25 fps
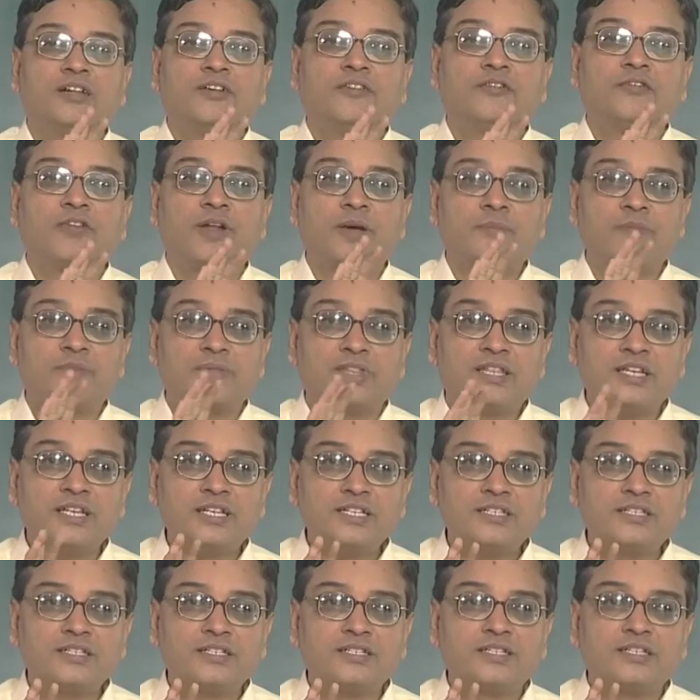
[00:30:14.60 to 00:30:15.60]
from
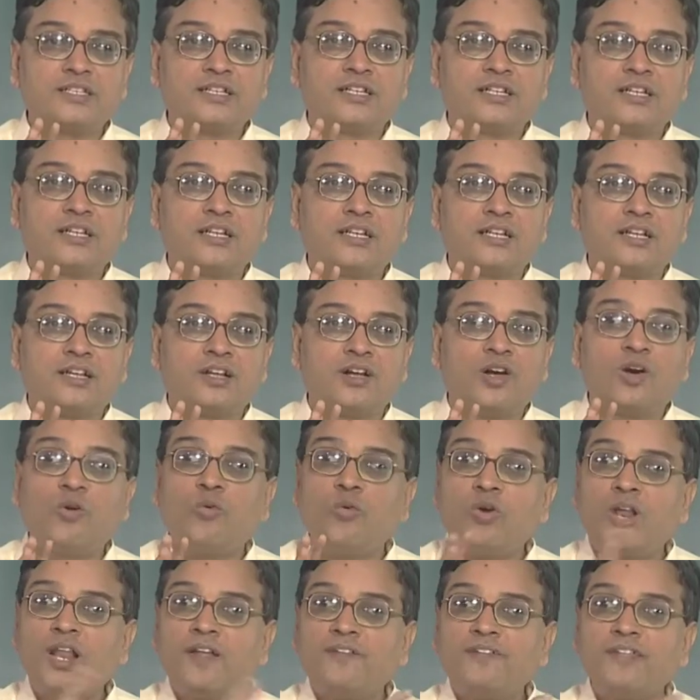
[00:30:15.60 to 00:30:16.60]
this
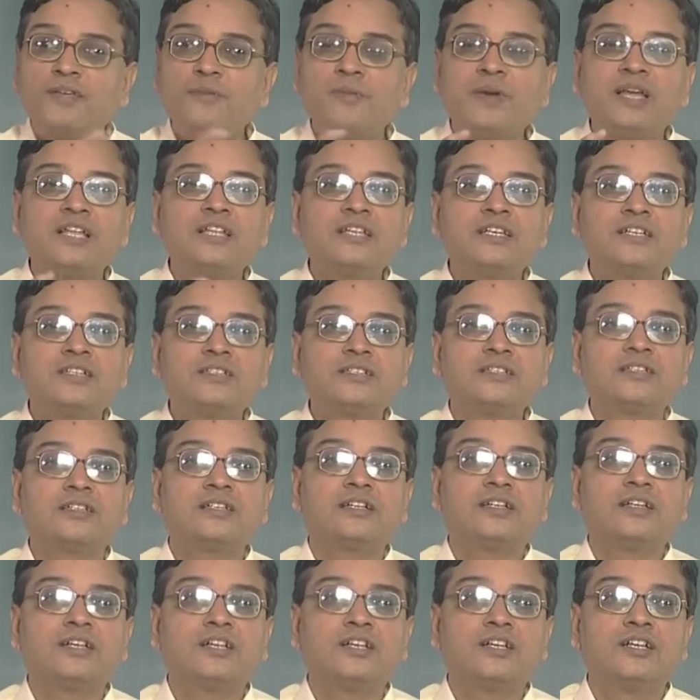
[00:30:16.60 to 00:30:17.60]
one of the images
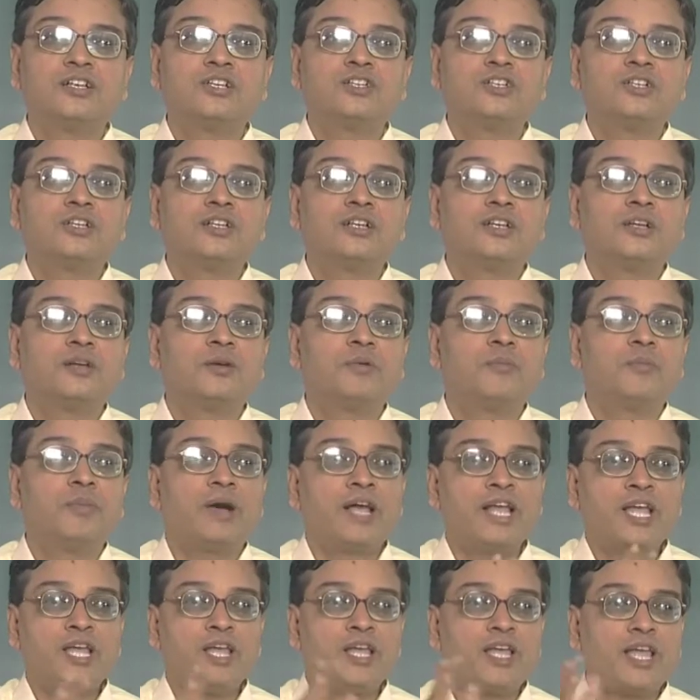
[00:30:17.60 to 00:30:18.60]

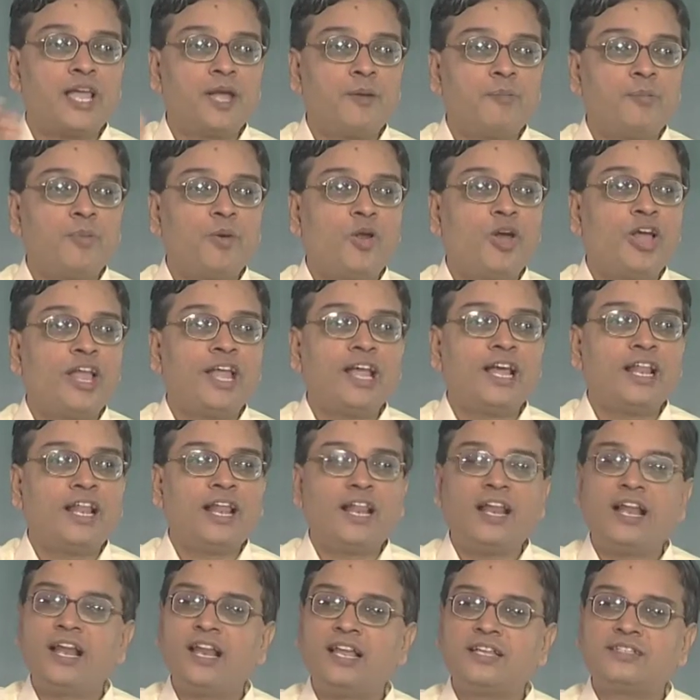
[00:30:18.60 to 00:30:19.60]
by employing an
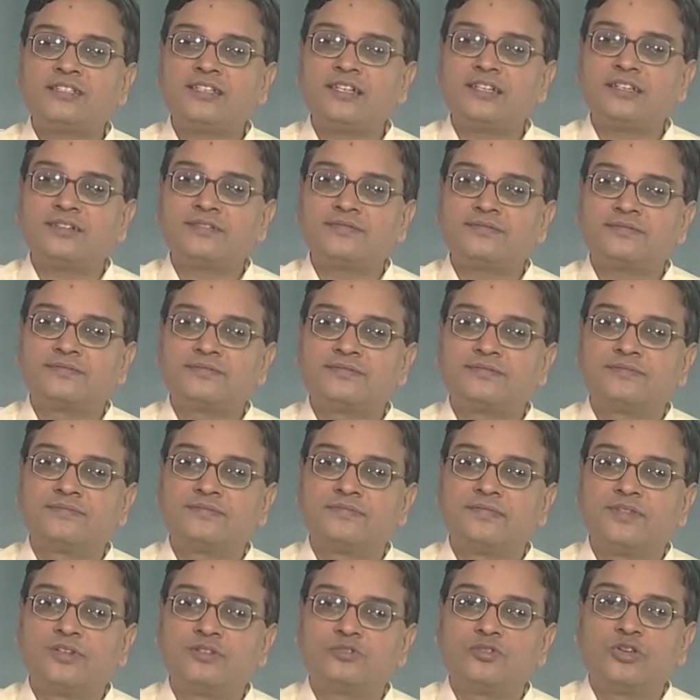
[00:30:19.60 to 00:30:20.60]
analyzer.
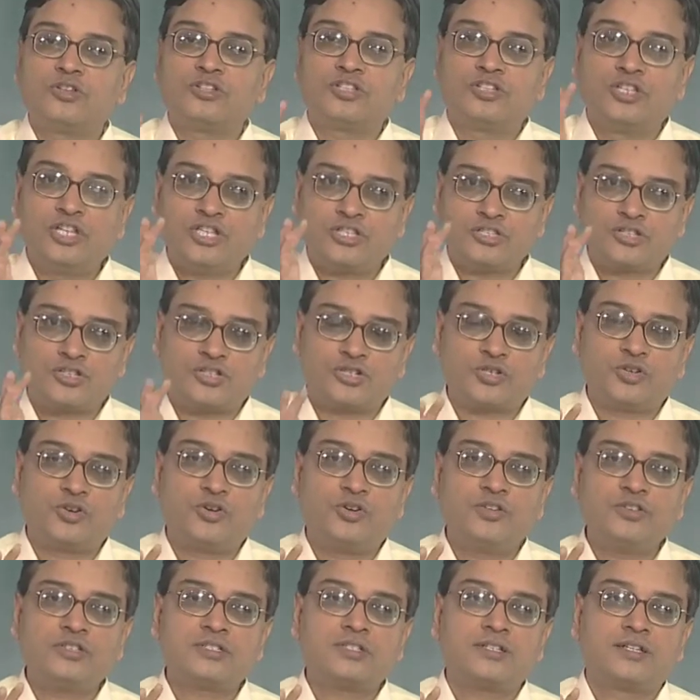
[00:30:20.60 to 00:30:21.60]
So, this
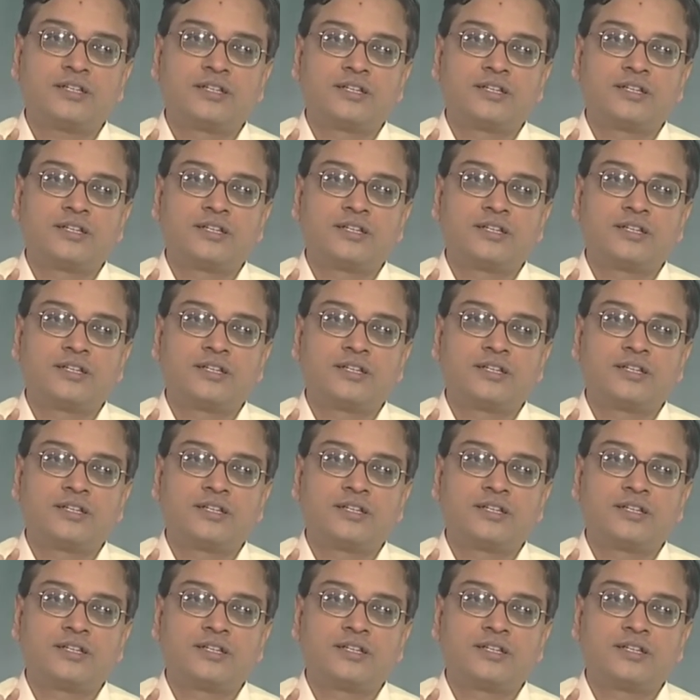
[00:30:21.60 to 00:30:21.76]
shows